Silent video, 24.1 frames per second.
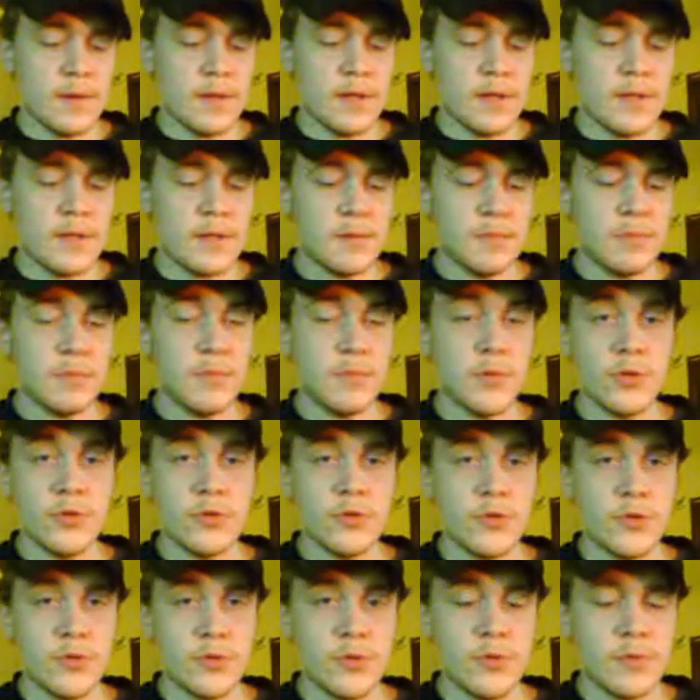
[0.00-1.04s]
it's a
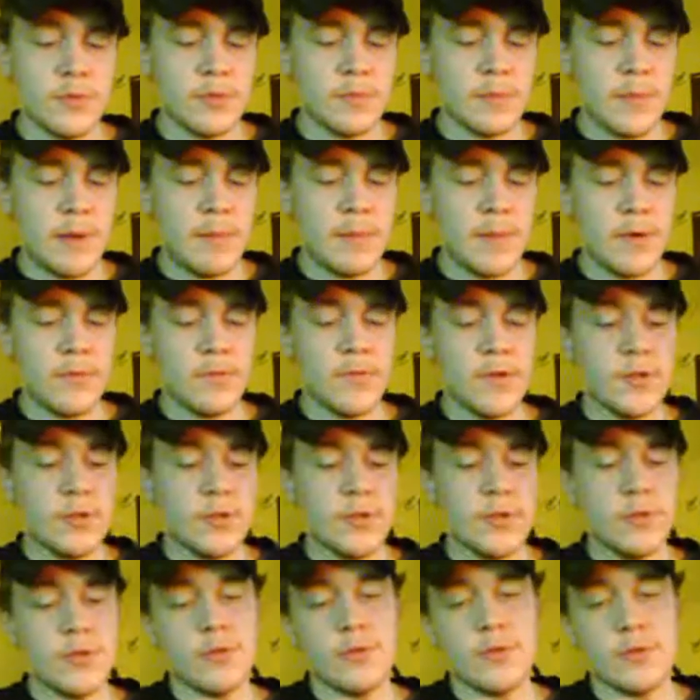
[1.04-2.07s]
blue snus made by
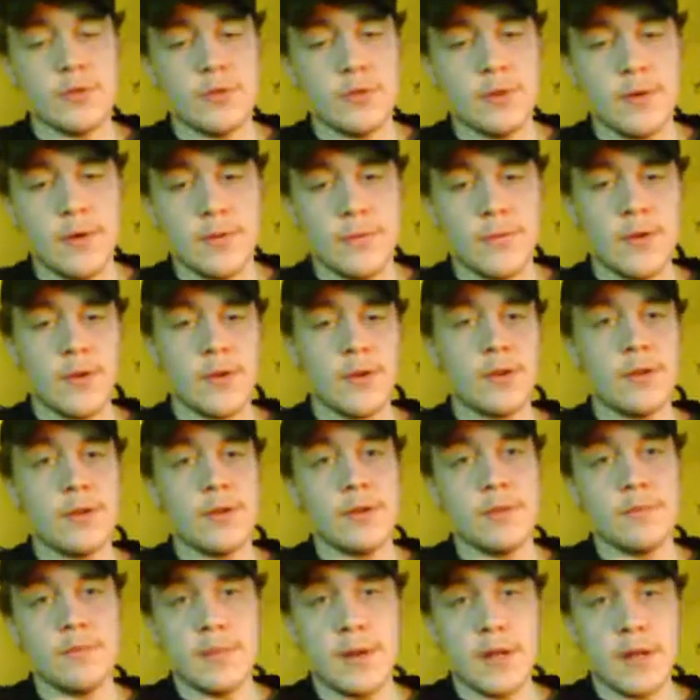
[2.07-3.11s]
V2, so I figured
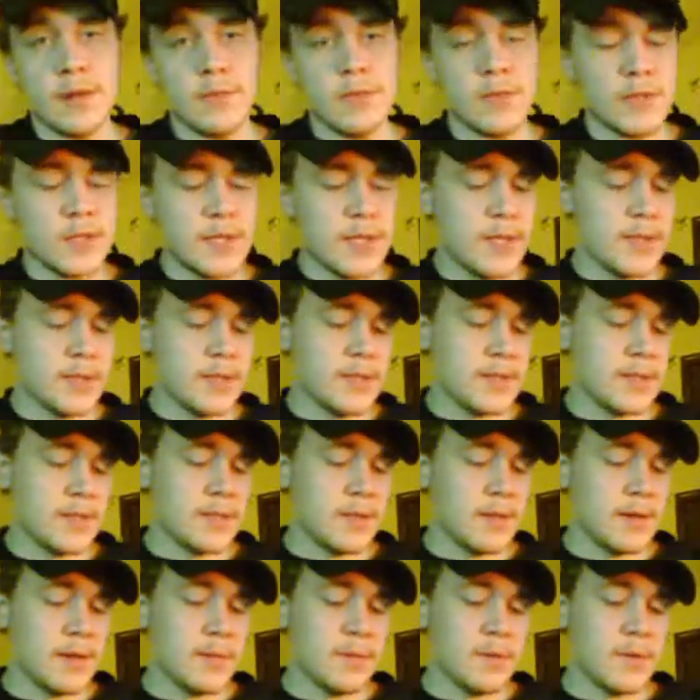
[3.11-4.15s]
it probably would taste the
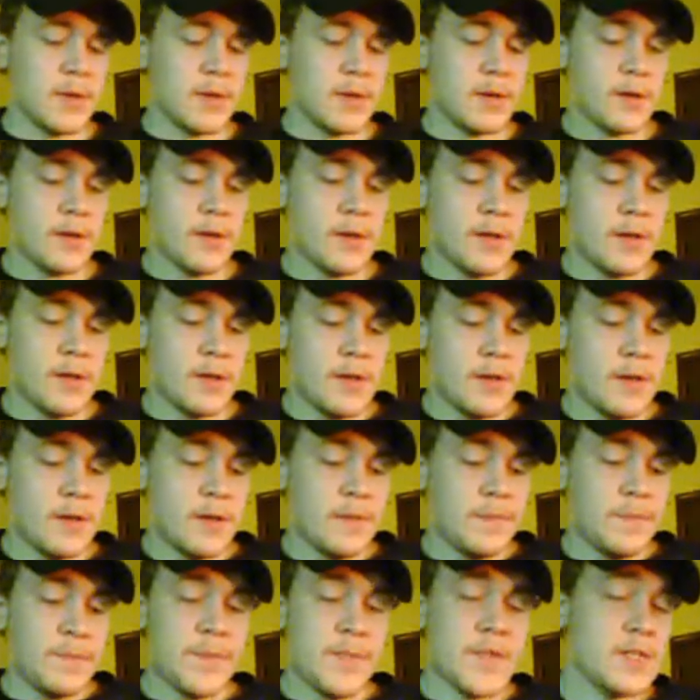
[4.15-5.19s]
same, but
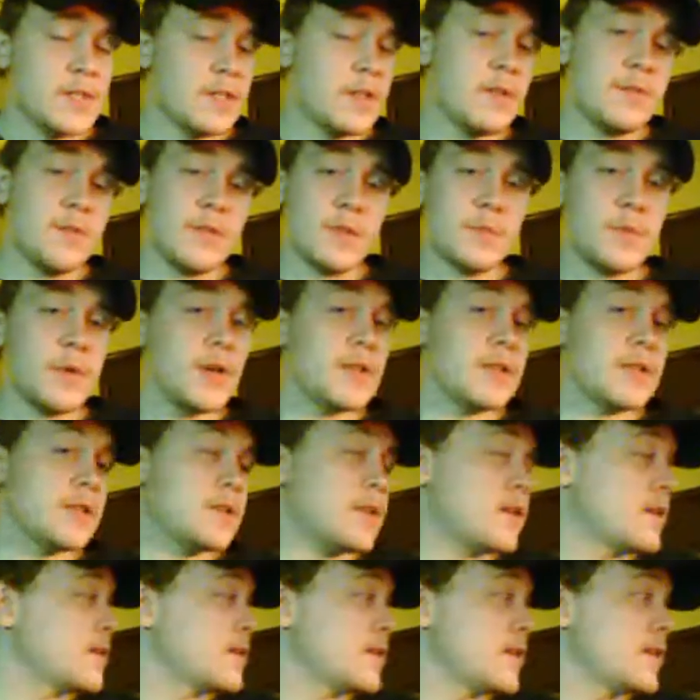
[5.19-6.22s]
this stuff surprisingly
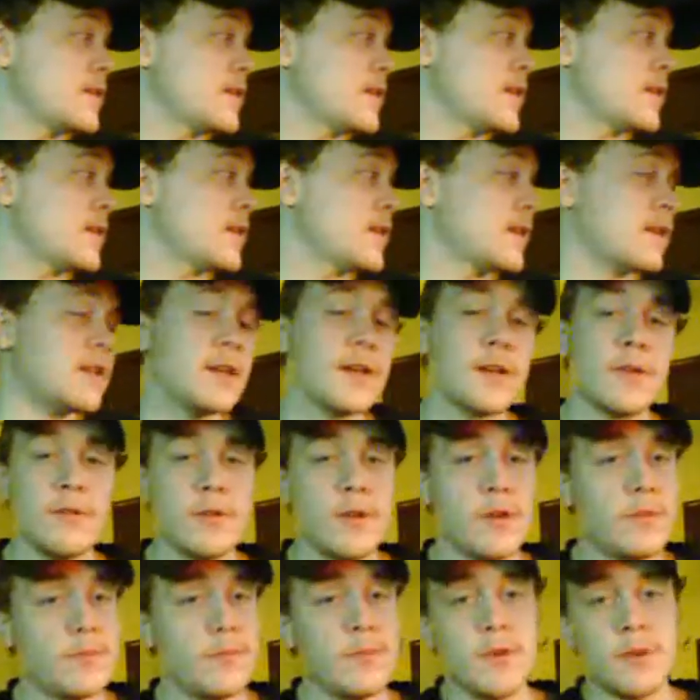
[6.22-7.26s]
doesn't taste anything like
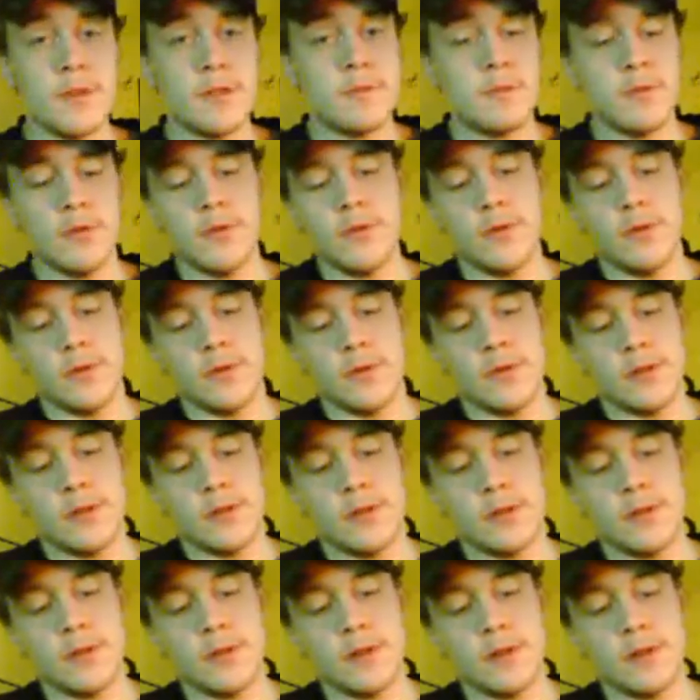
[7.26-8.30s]
Rothbrix Blue.
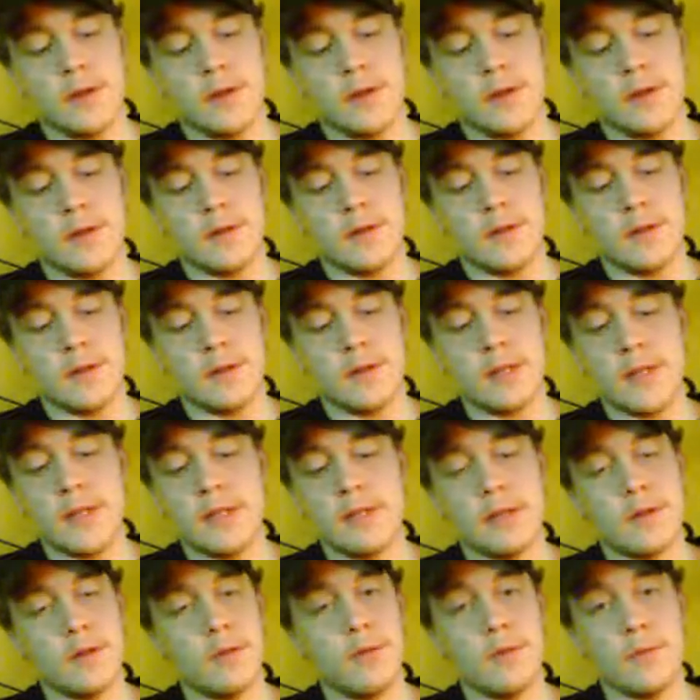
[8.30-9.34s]
It
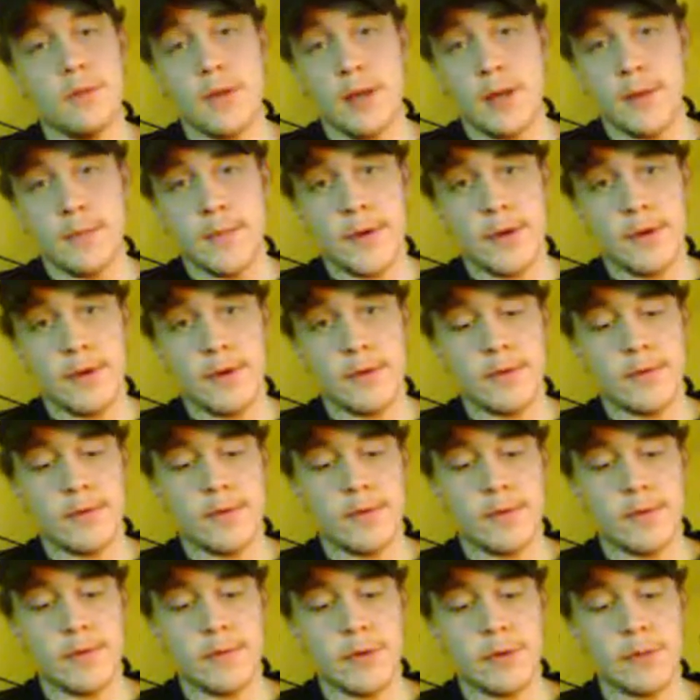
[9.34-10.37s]
tastes a whole lot better.
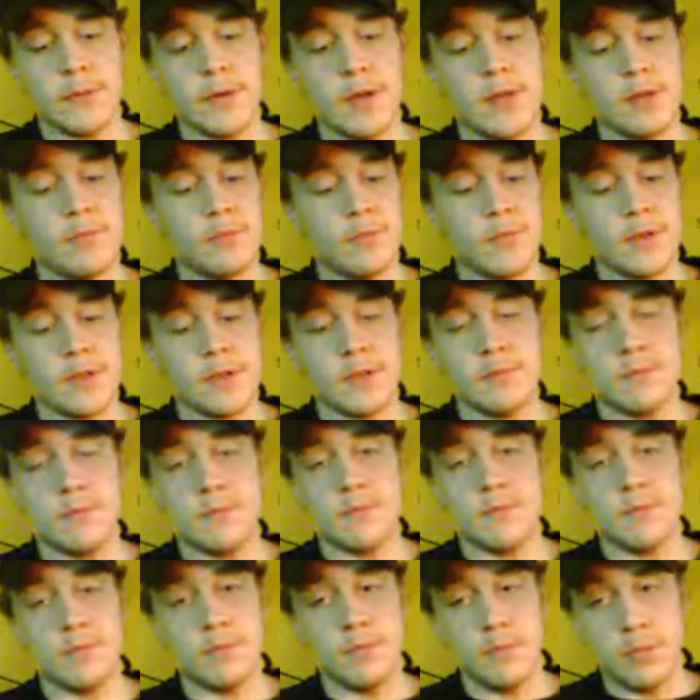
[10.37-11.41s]
I mean, Rothbrix
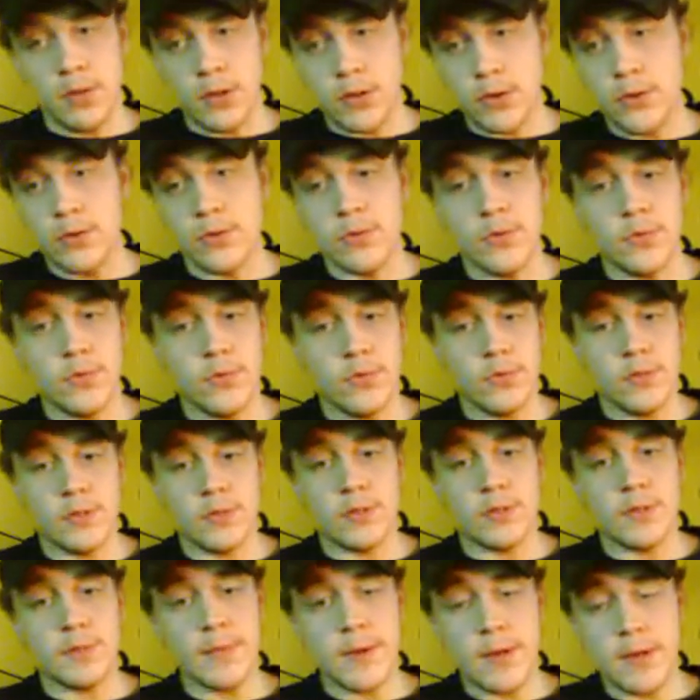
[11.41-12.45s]
Blue
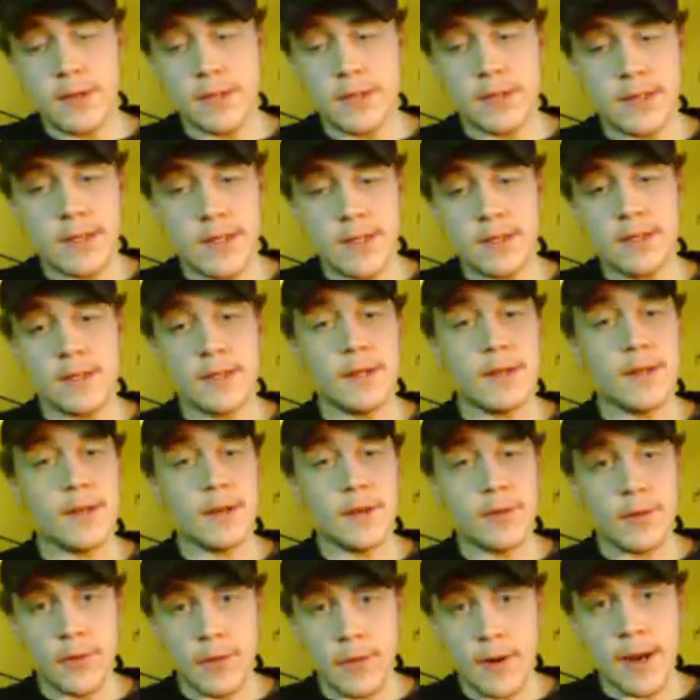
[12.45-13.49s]
smelled and tasted
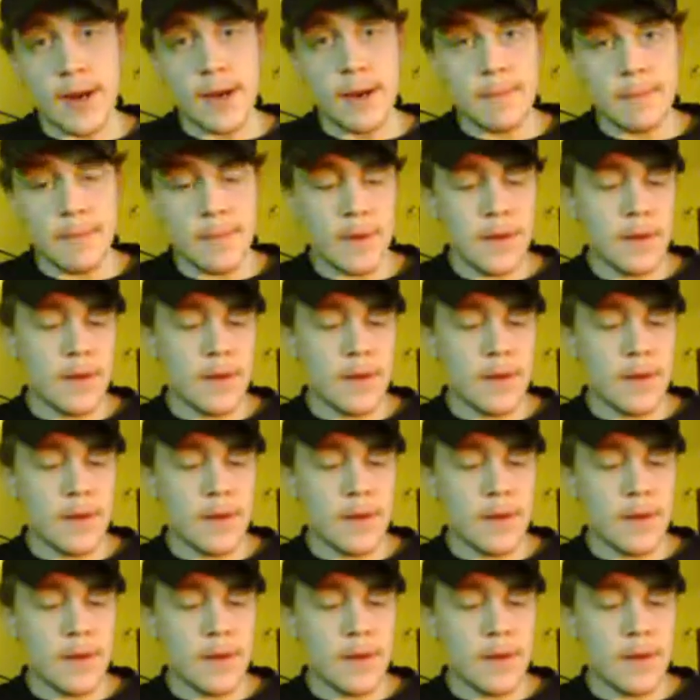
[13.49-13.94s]
like crap,